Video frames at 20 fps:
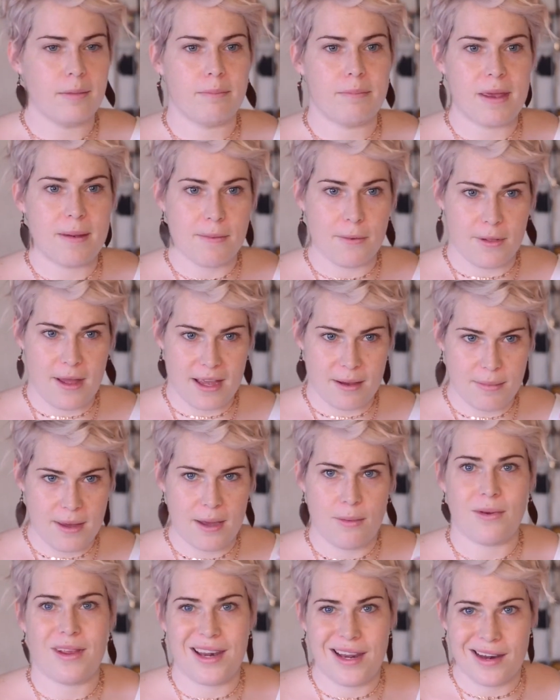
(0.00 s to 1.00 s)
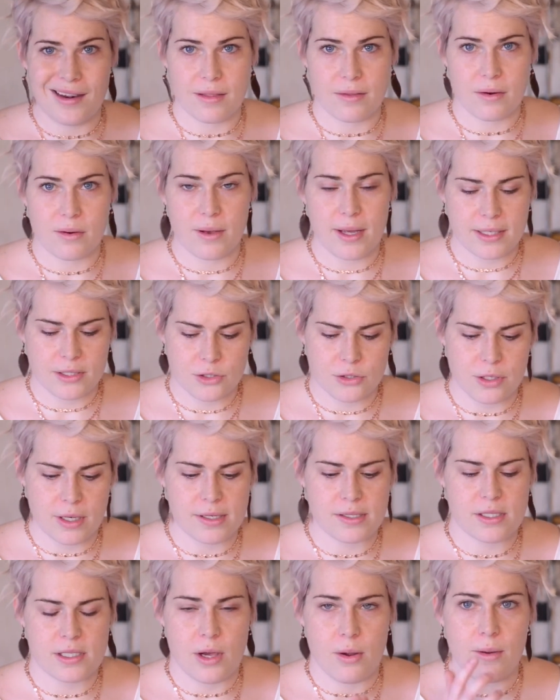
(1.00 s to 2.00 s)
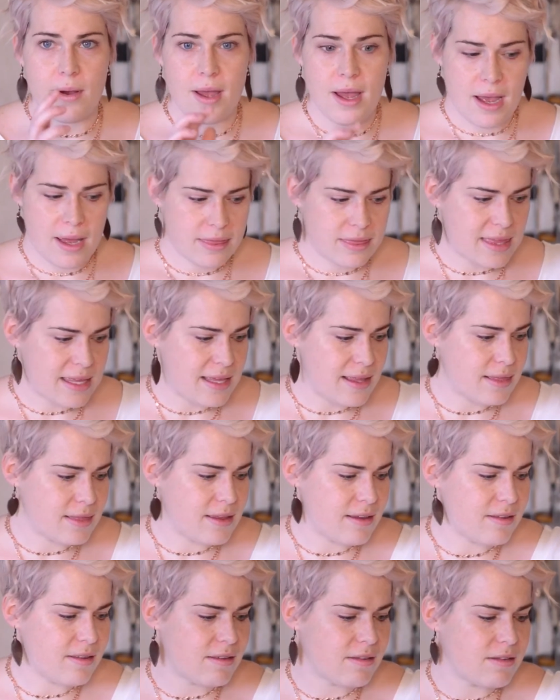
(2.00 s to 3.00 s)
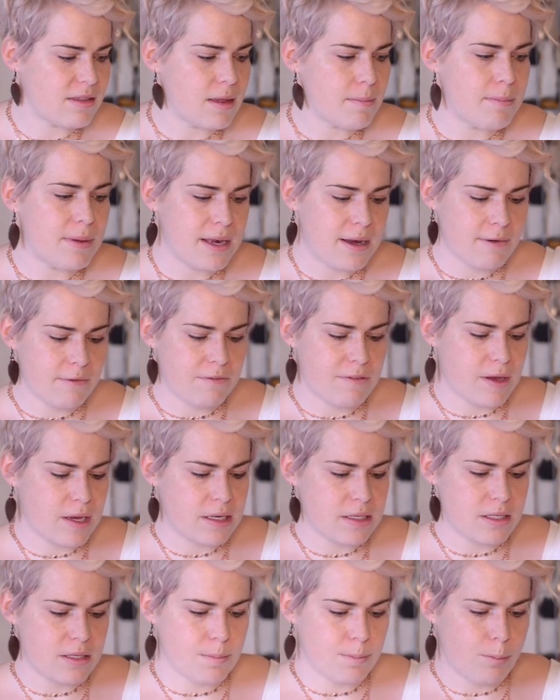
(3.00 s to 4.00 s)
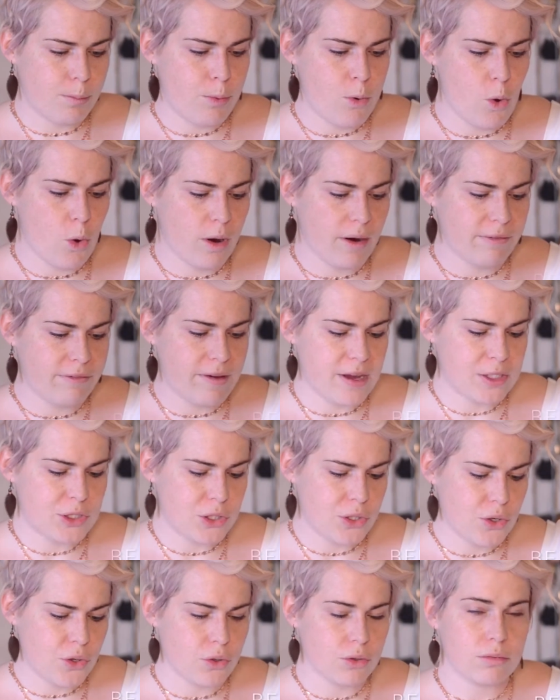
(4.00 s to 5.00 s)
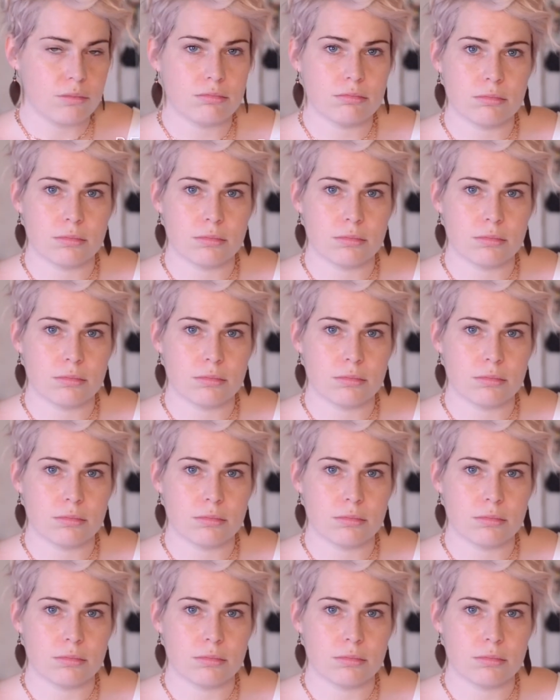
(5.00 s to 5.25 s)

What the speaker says: People like me, we need a little extra. So this is the Benefit Porefessional.